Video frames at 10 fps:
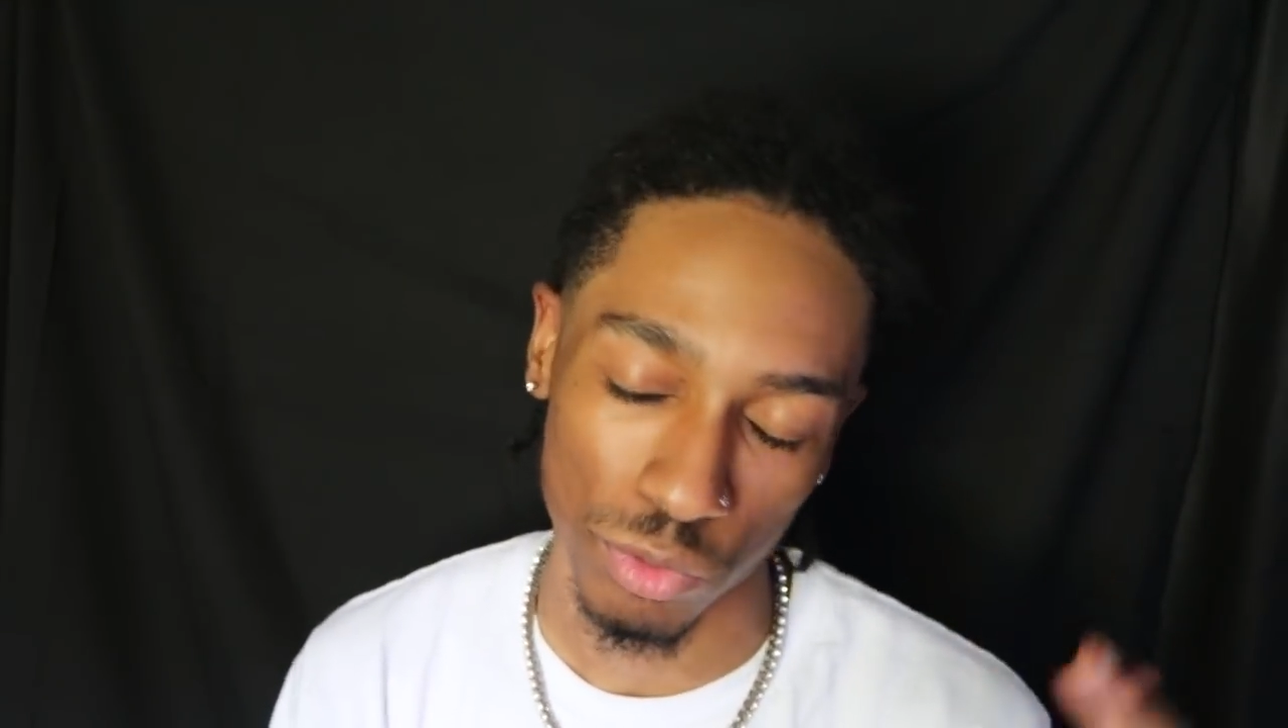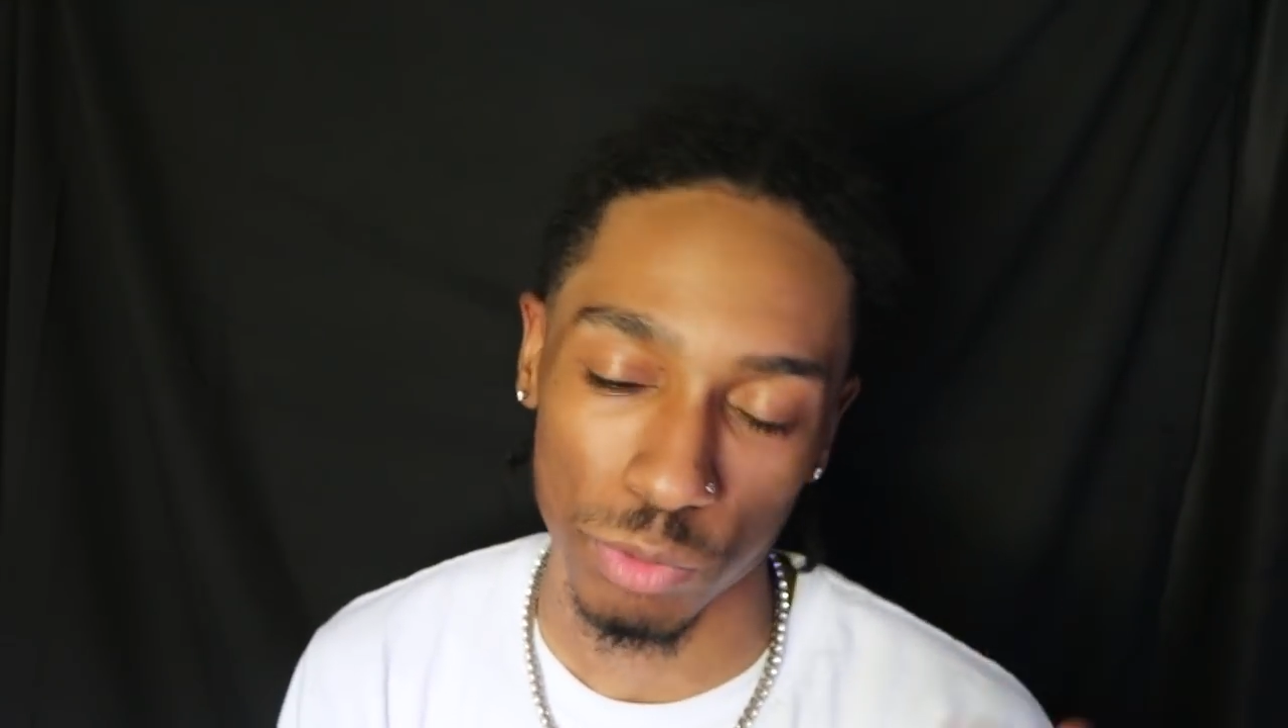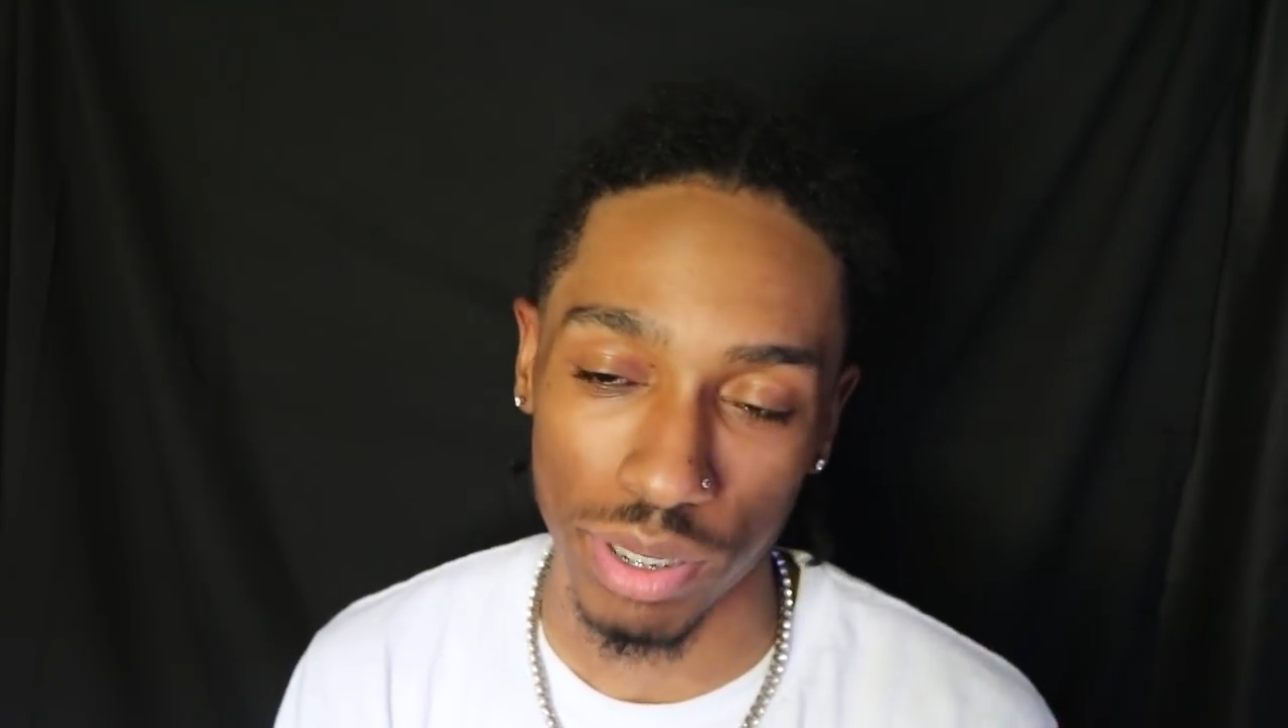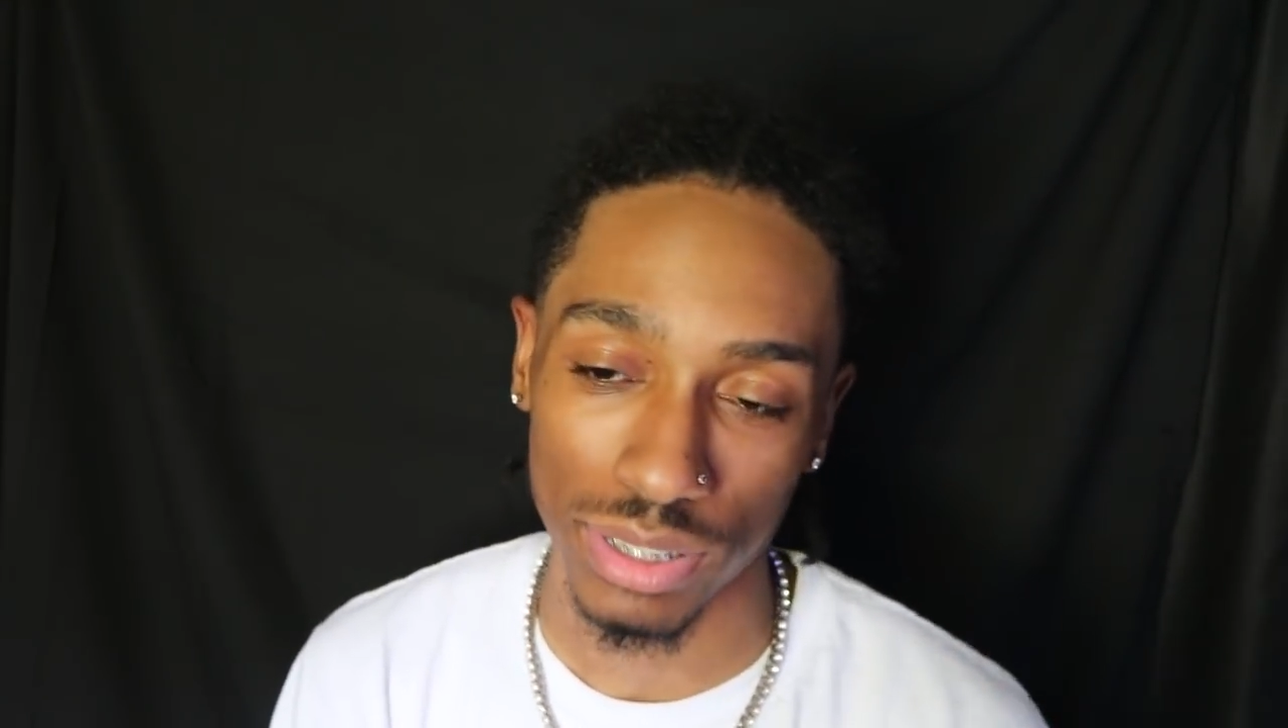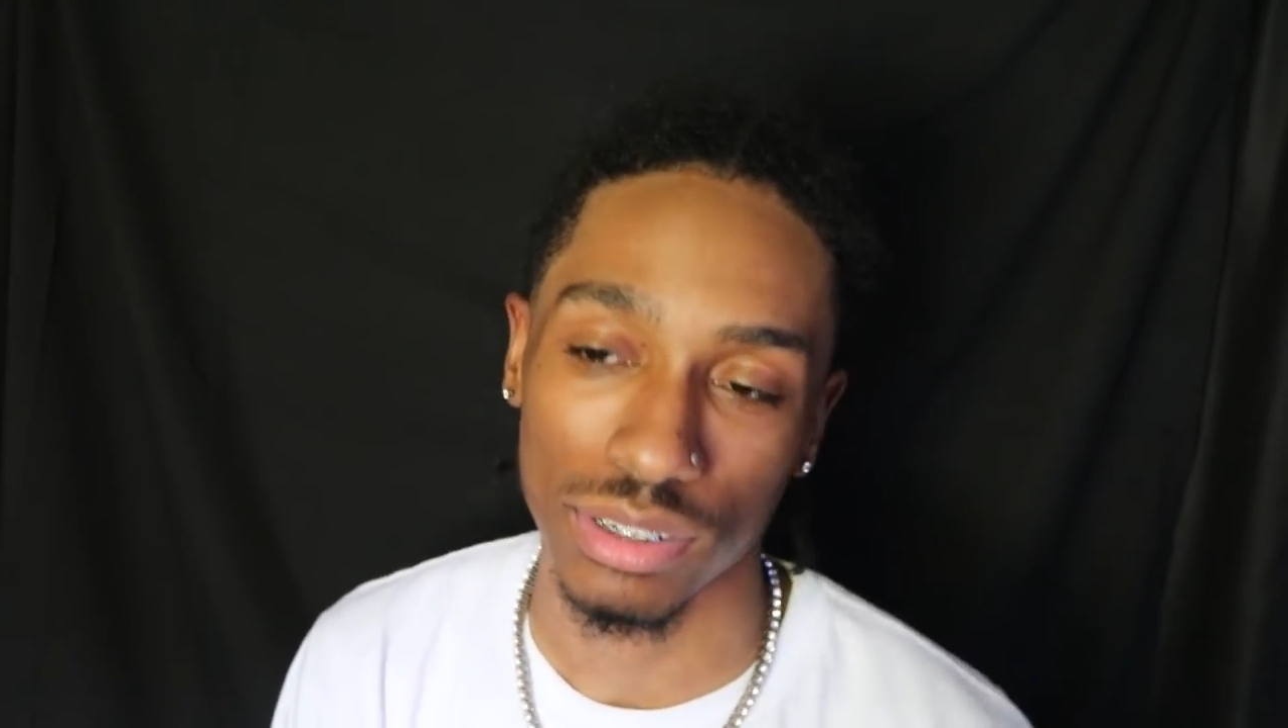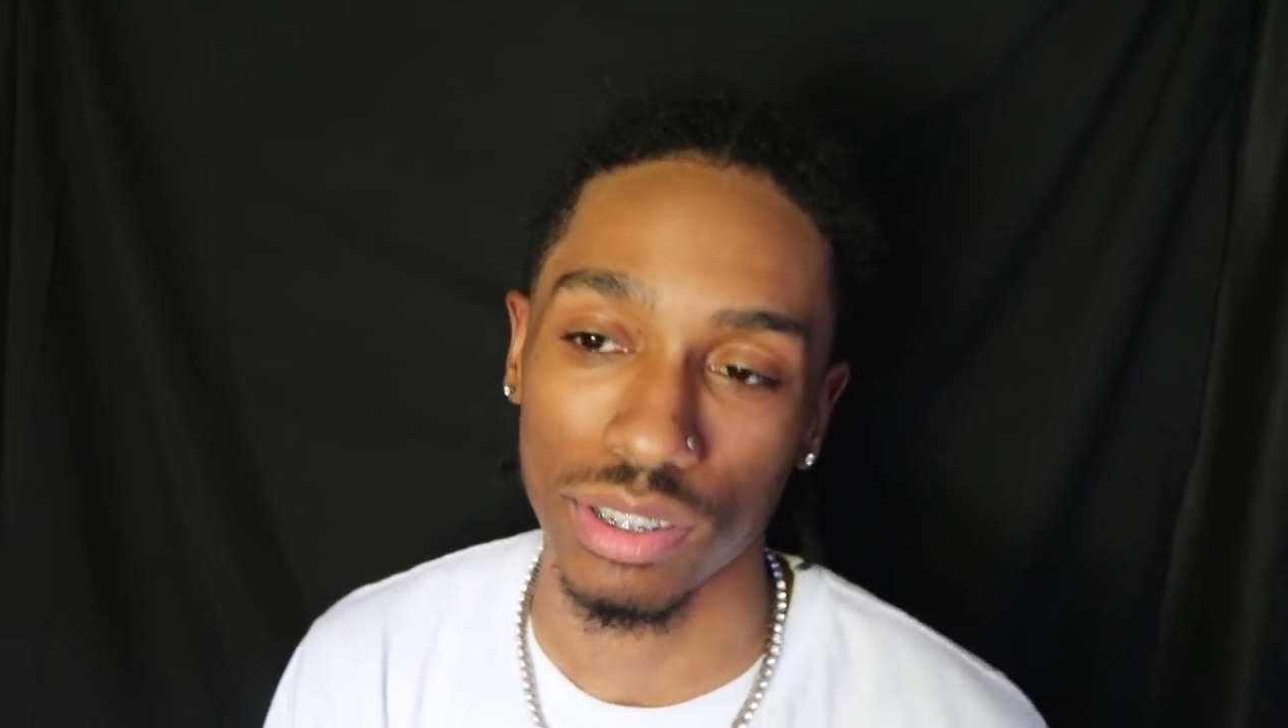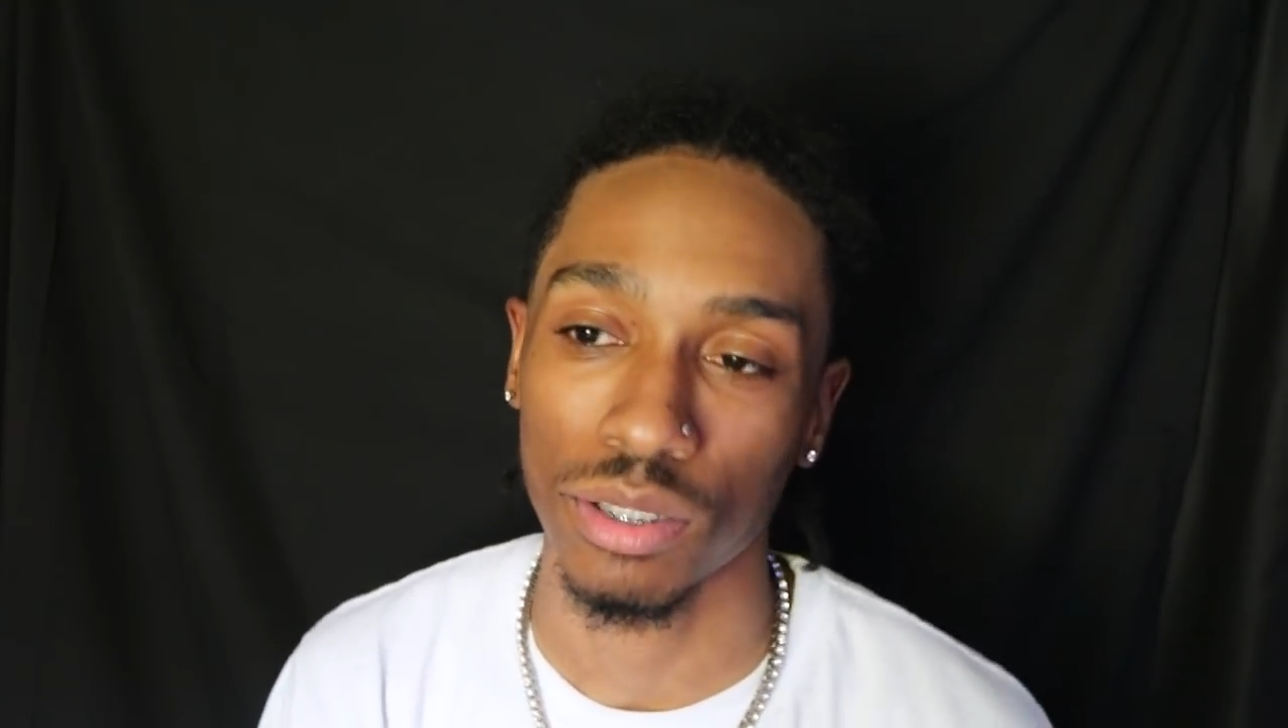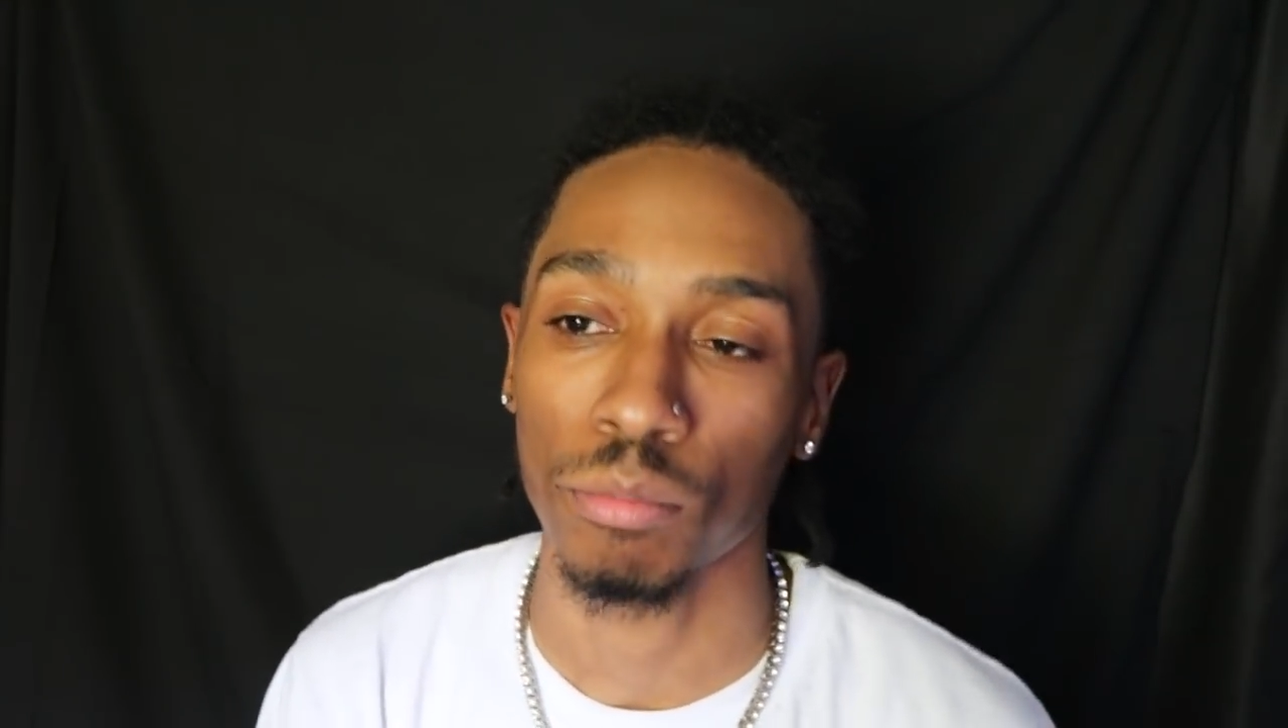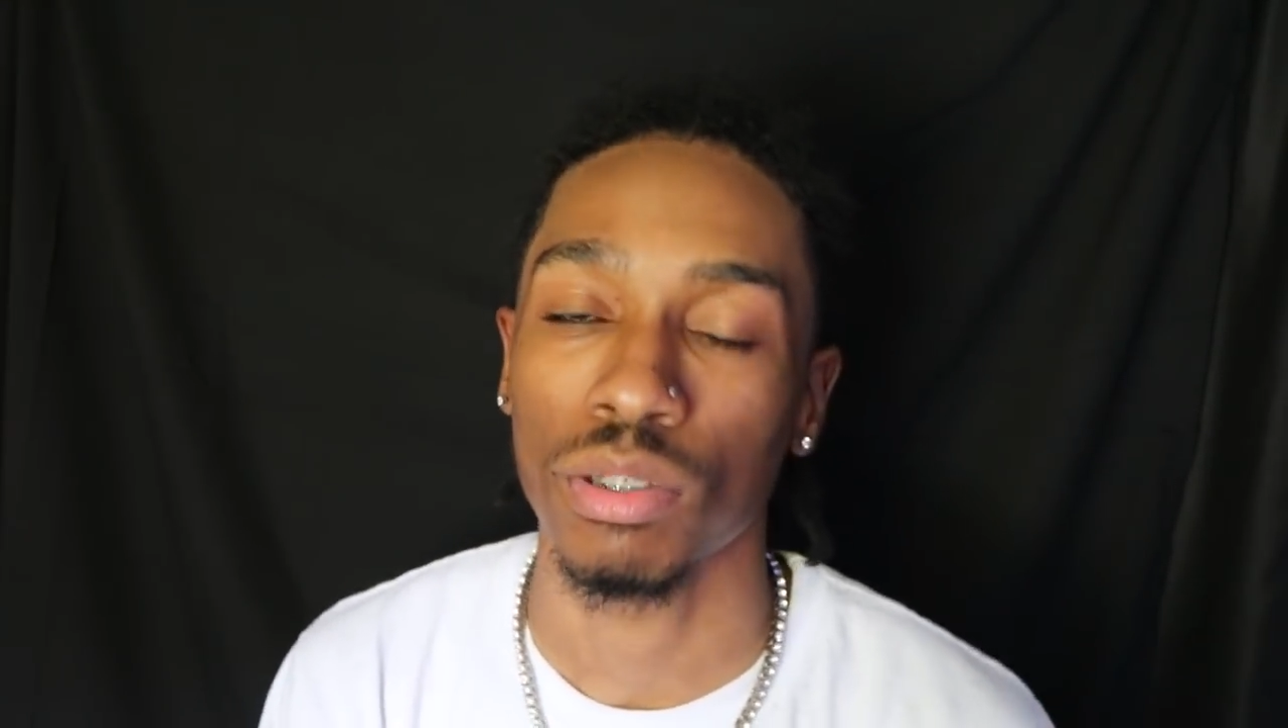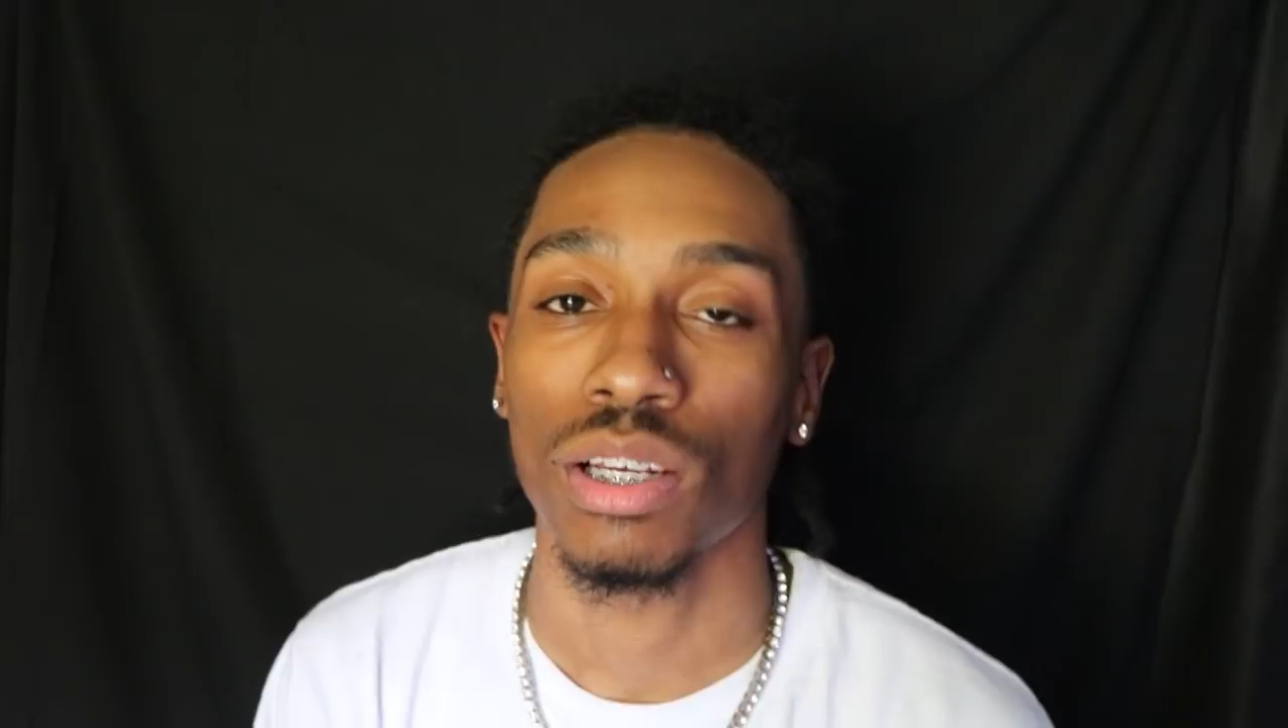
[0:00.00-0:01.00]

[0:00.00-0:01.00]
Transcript: respects to them.